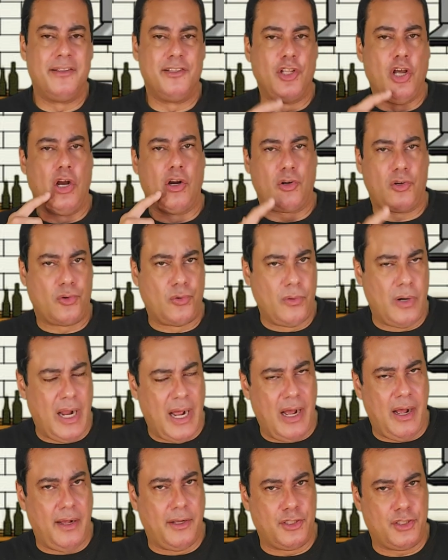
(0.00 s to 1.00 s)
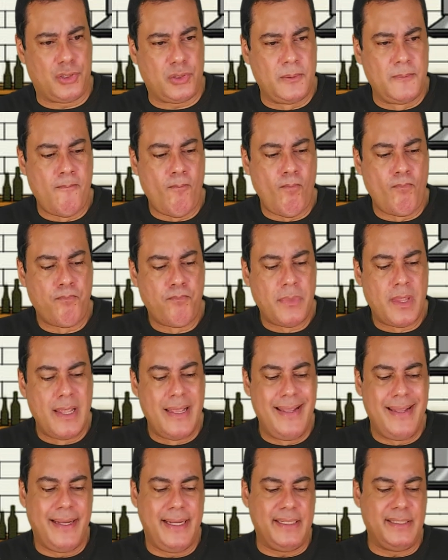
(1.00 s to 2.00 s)
The crust
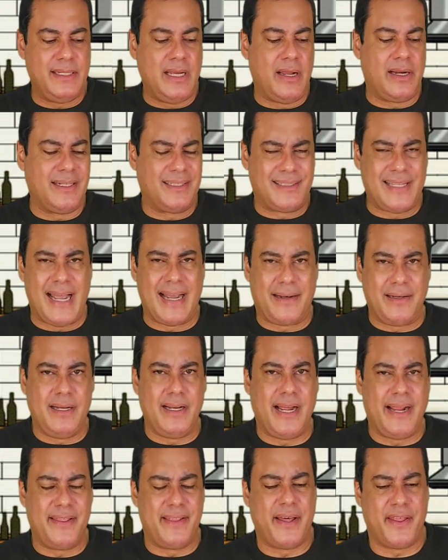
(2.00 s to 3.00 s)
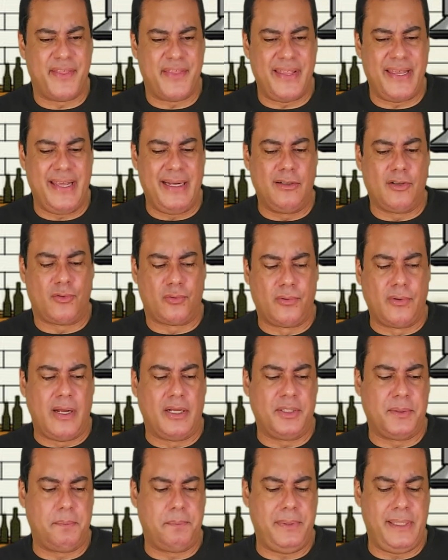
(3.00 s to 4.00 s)
is not exactly like the thin
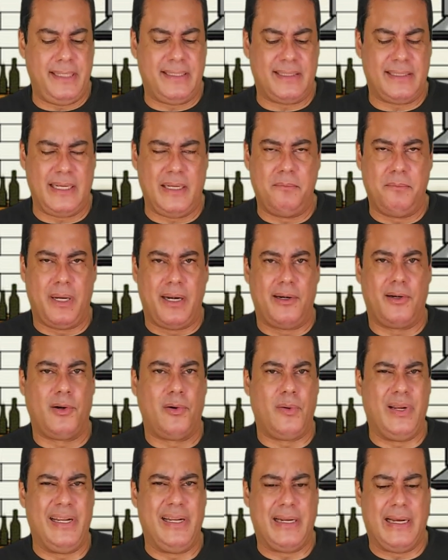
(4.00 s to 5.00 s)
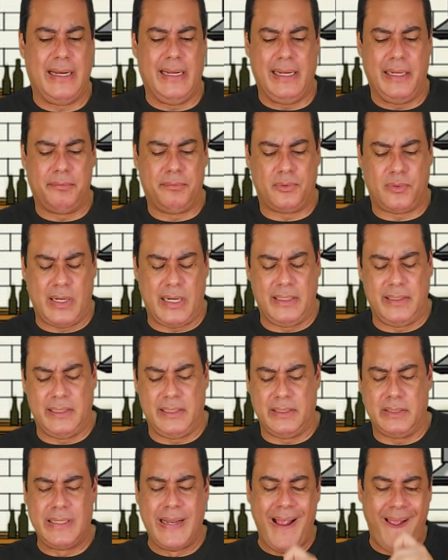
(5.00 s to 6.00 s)
crust pizza. And Margherita, I have tried
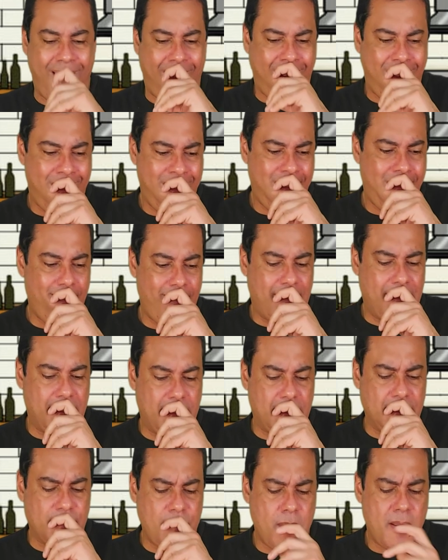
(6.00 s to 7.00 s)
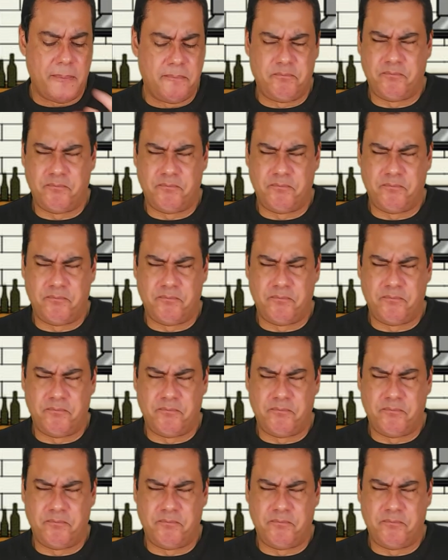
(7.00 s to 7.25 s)
this. Um,